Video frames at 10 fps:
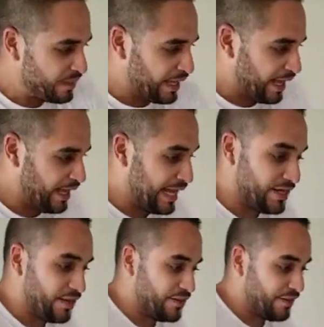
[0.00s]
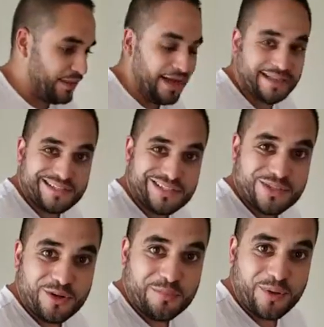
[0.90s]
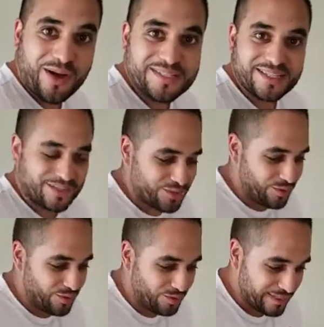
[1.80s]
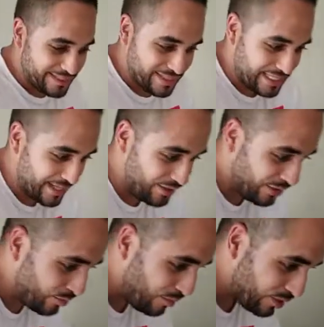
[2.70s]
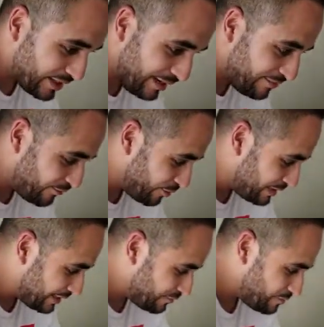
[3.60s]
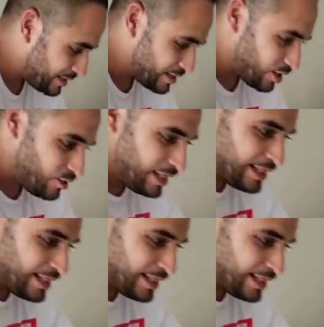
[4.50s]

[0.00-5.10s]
And other than that, this is your unboxing. So cool. Let's take a look one more time before we let everybody go.